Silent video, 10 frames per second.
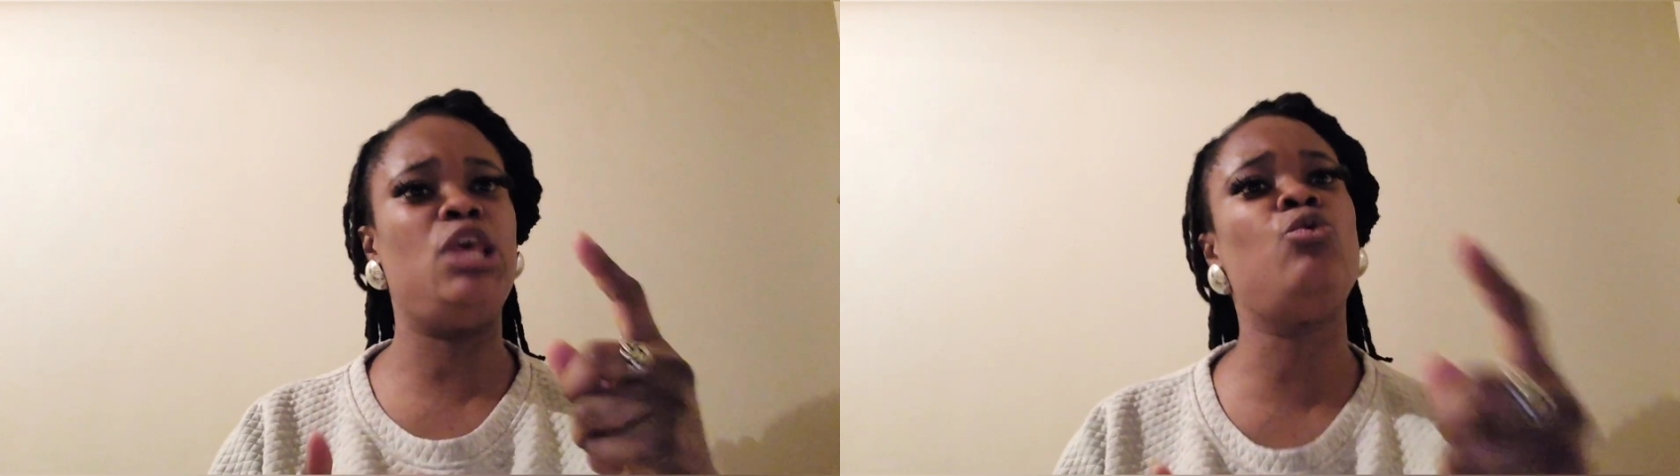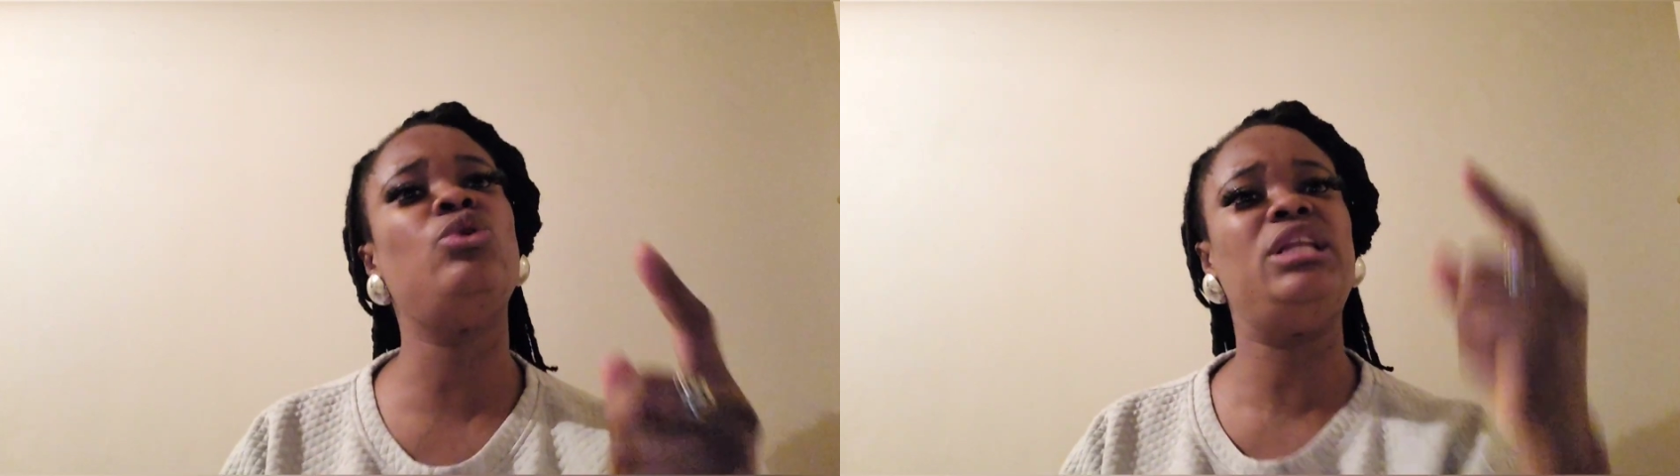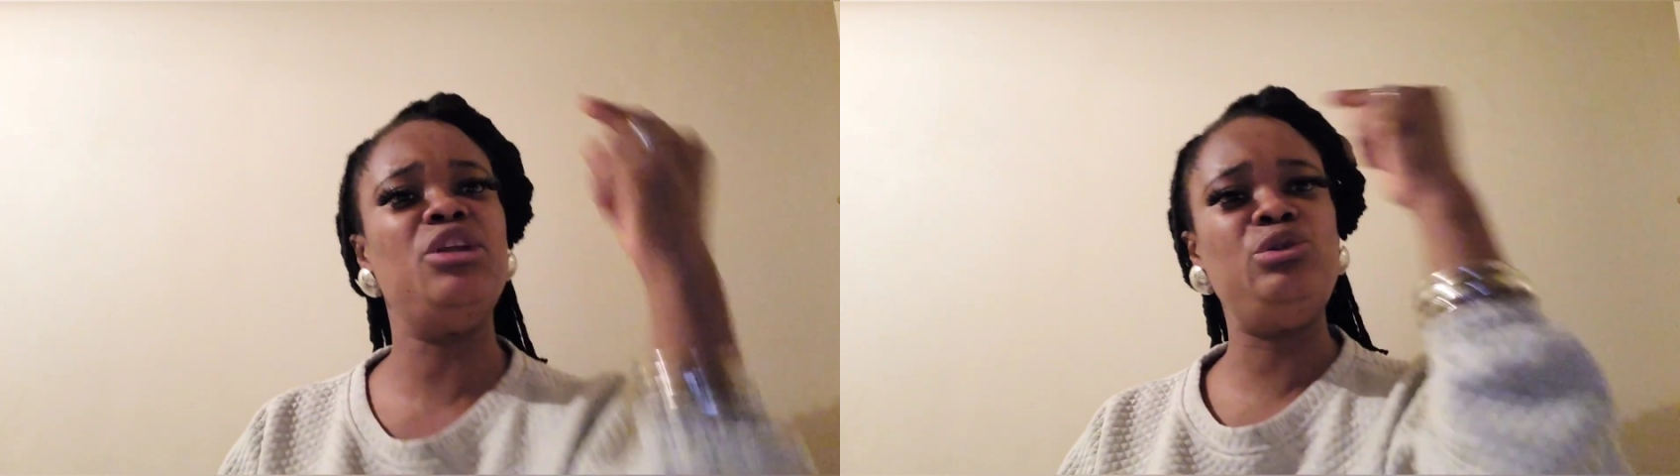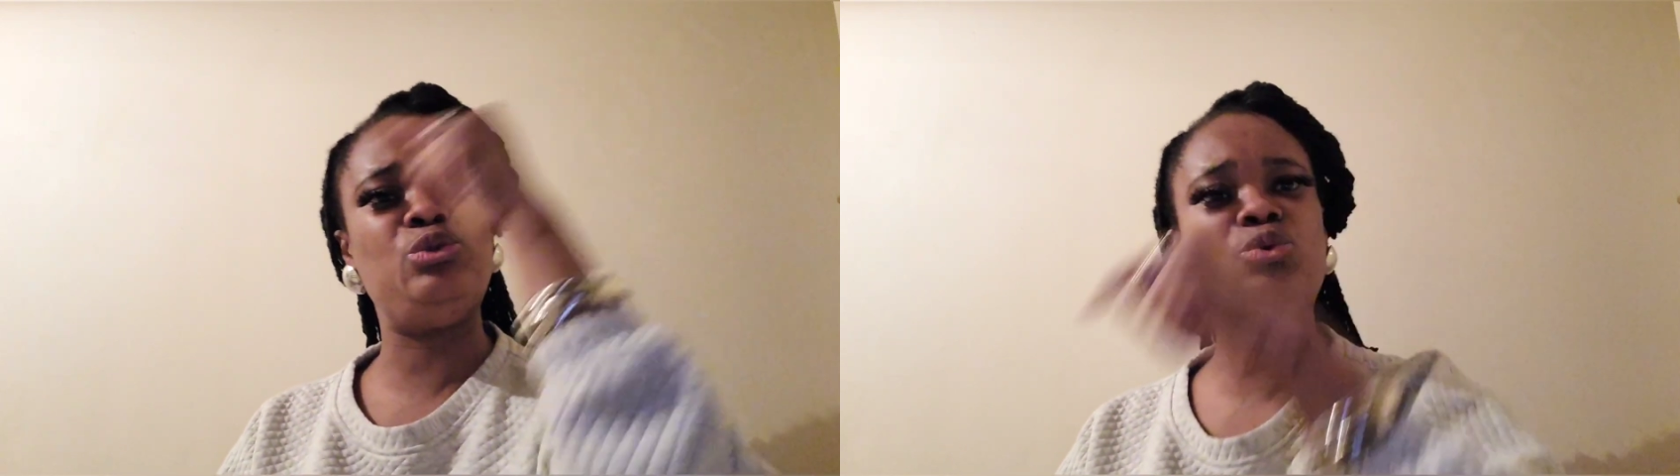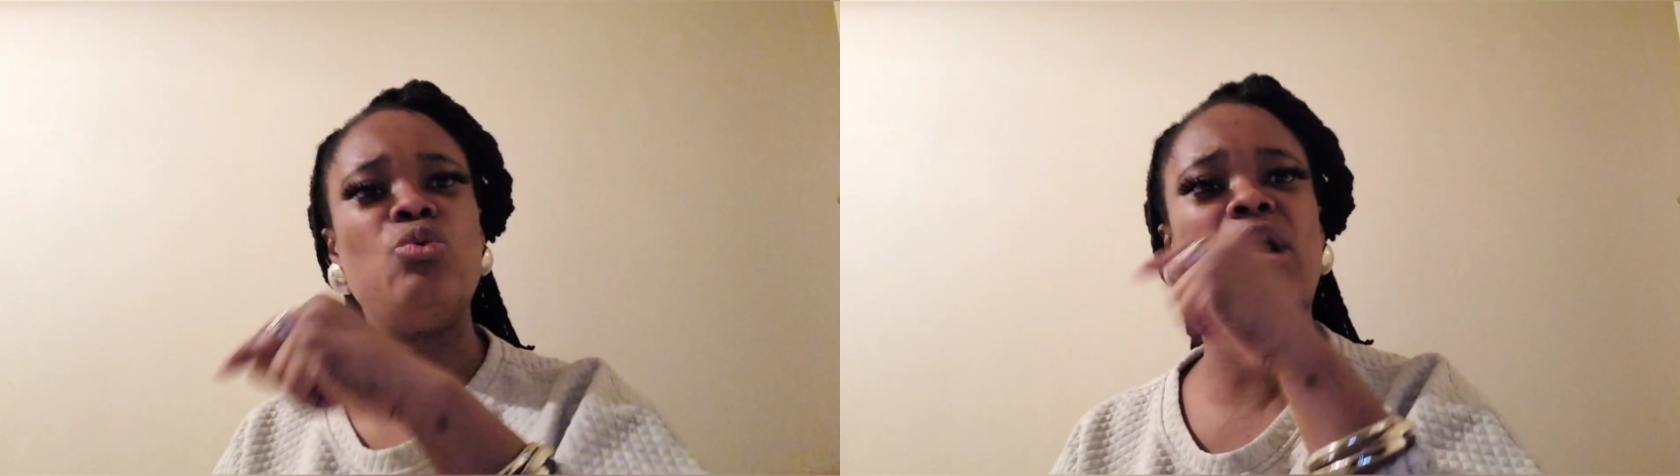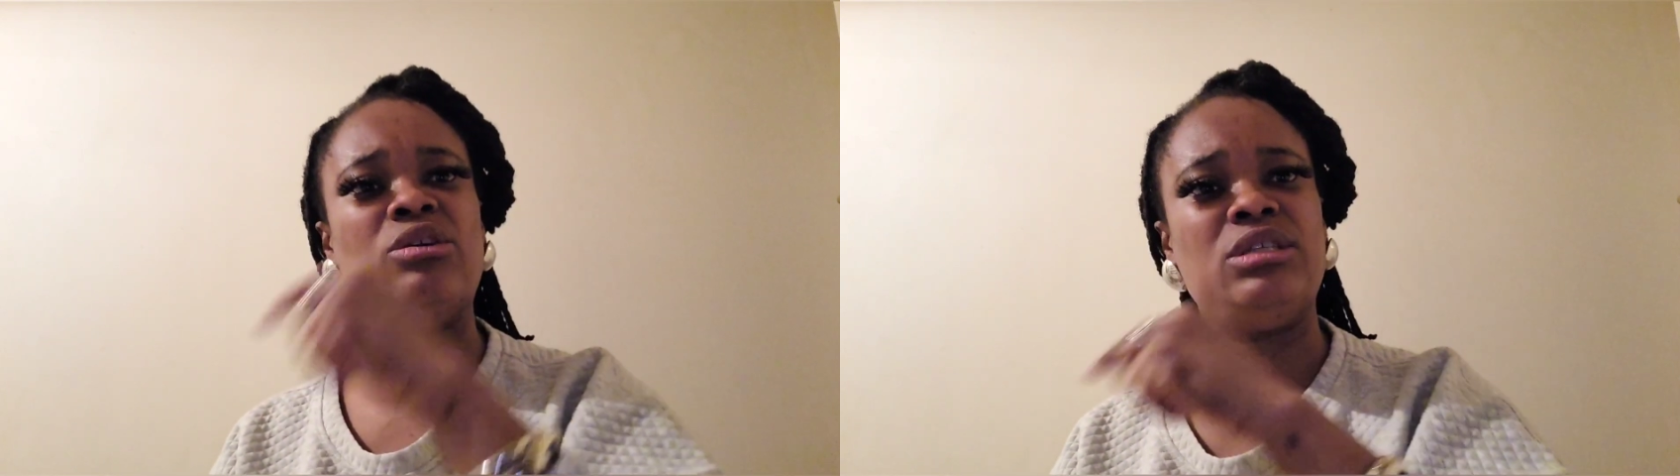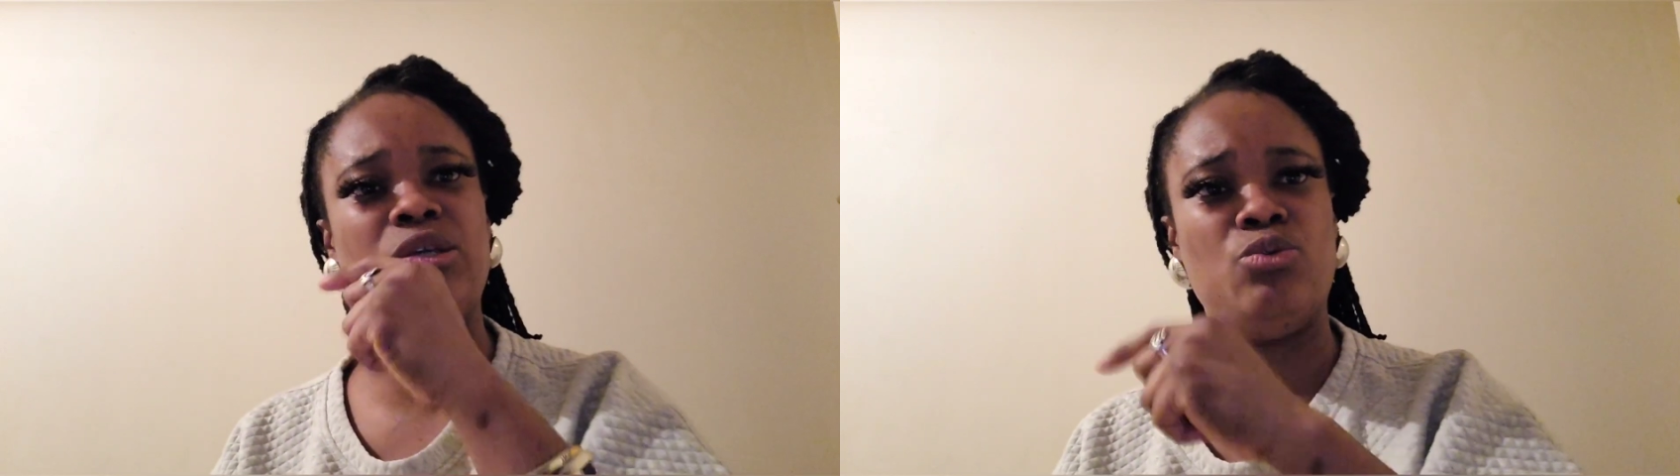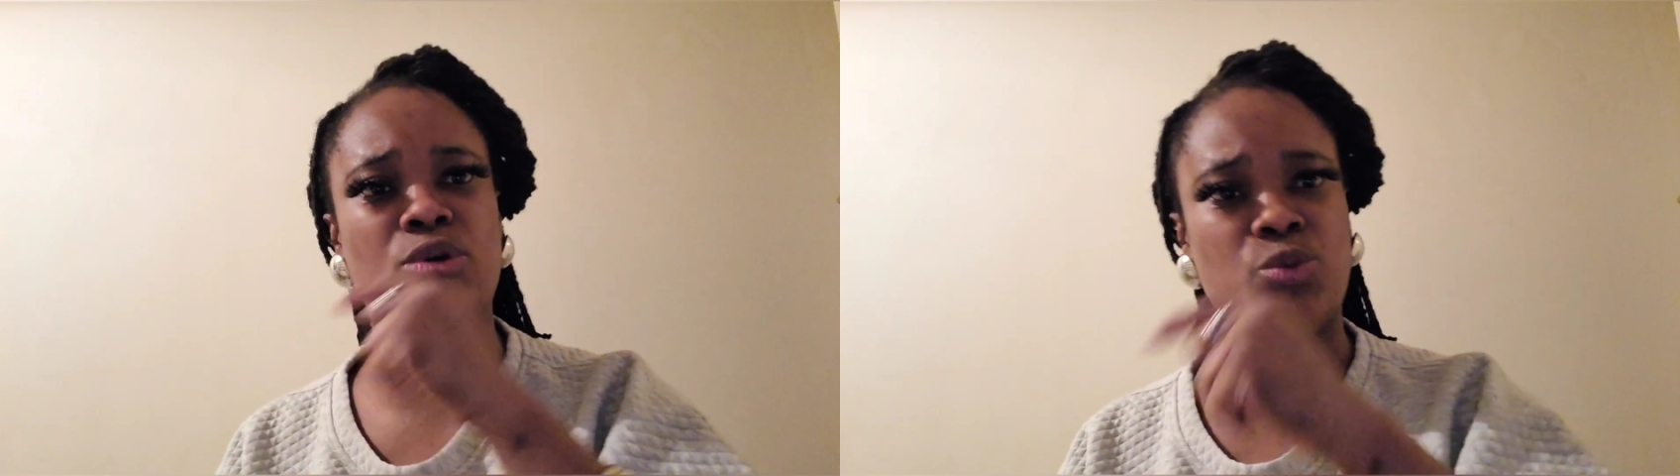couldn't do whilst he
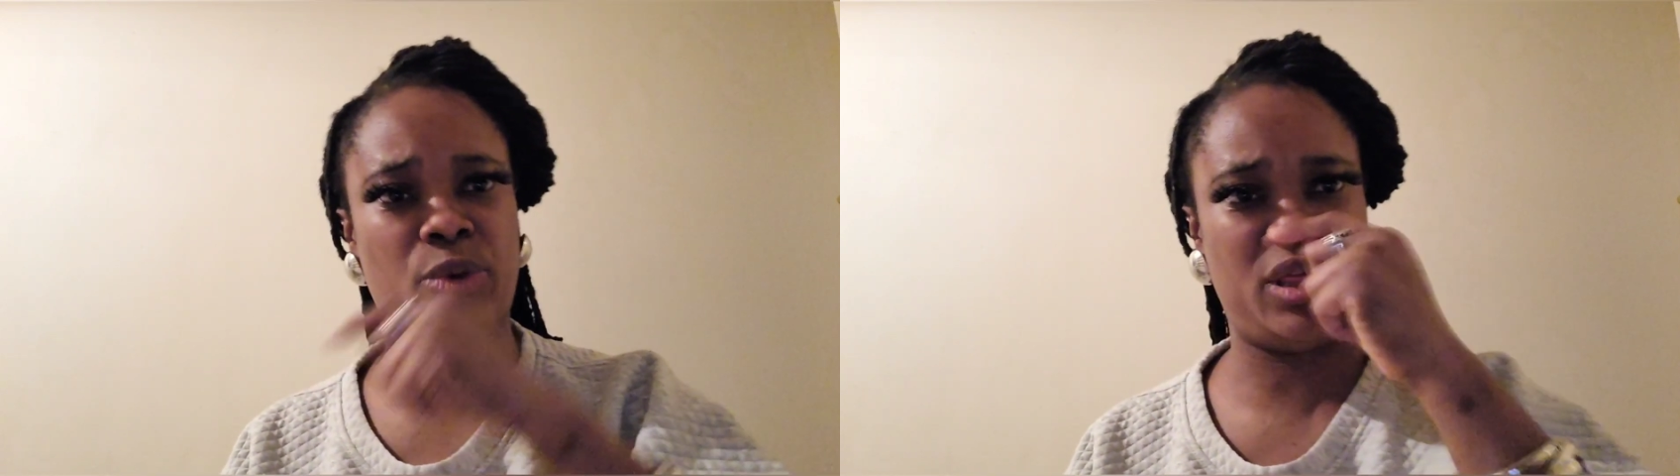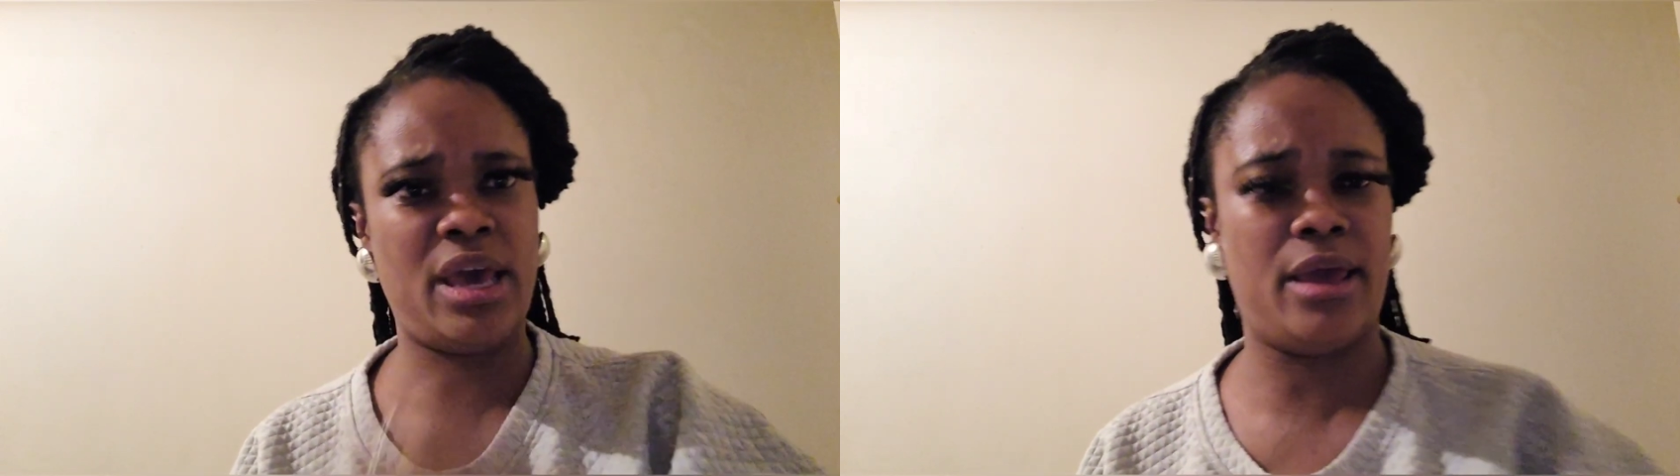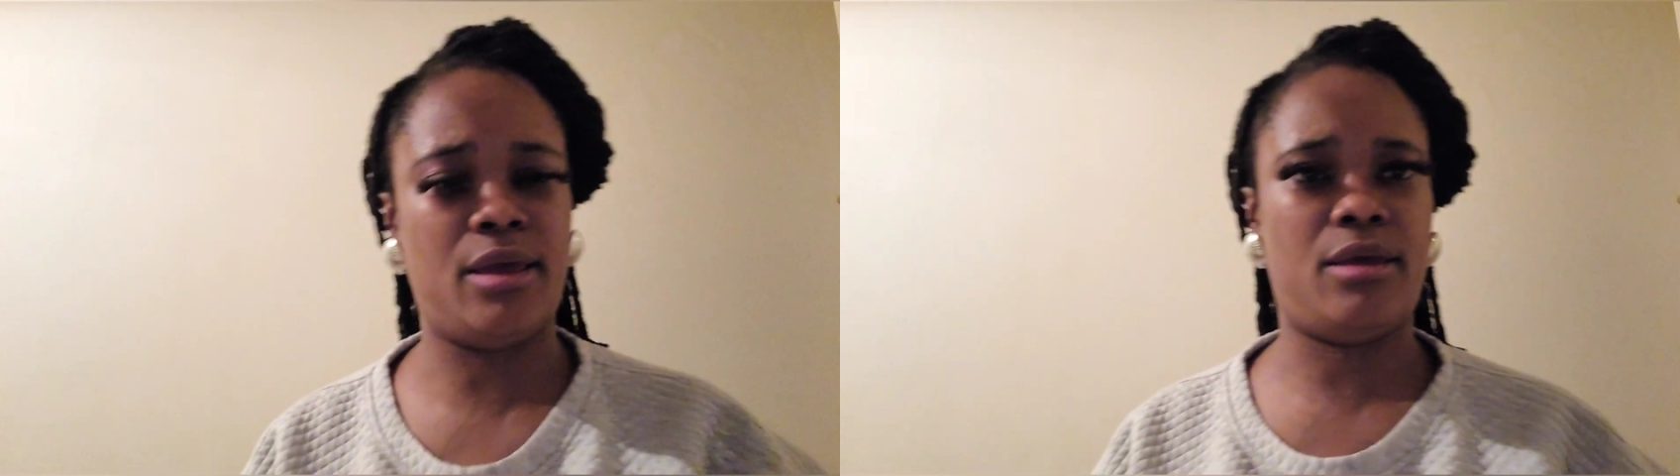was with her.